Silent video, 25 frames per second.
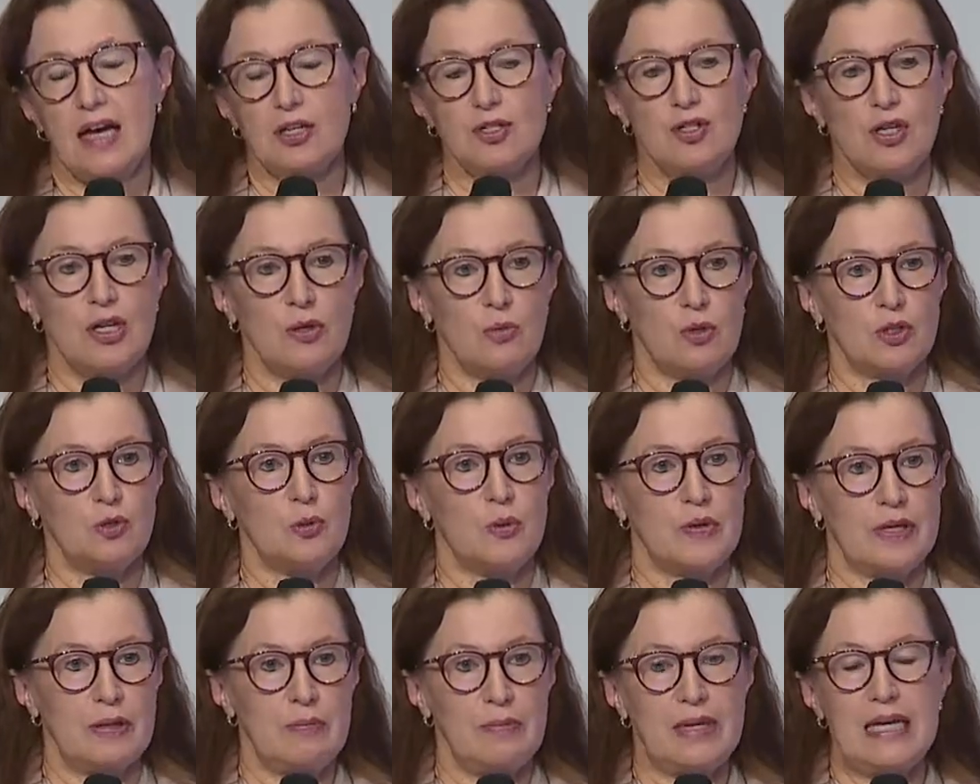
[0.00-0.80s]
actually
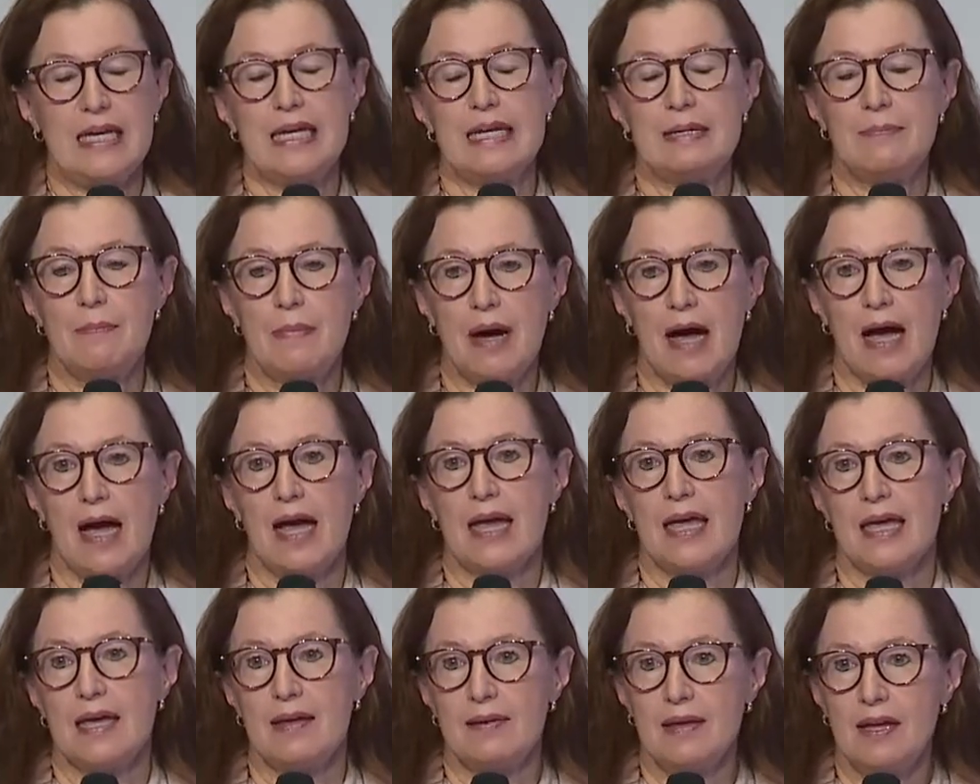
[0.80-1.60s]
what we mean
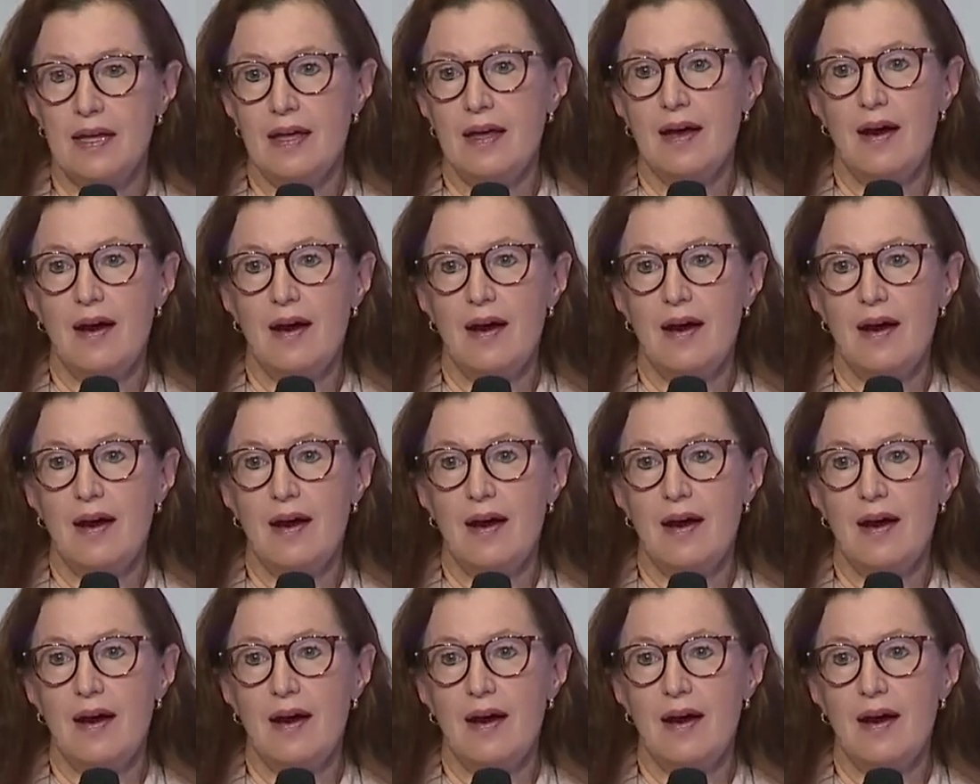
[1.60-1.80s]
by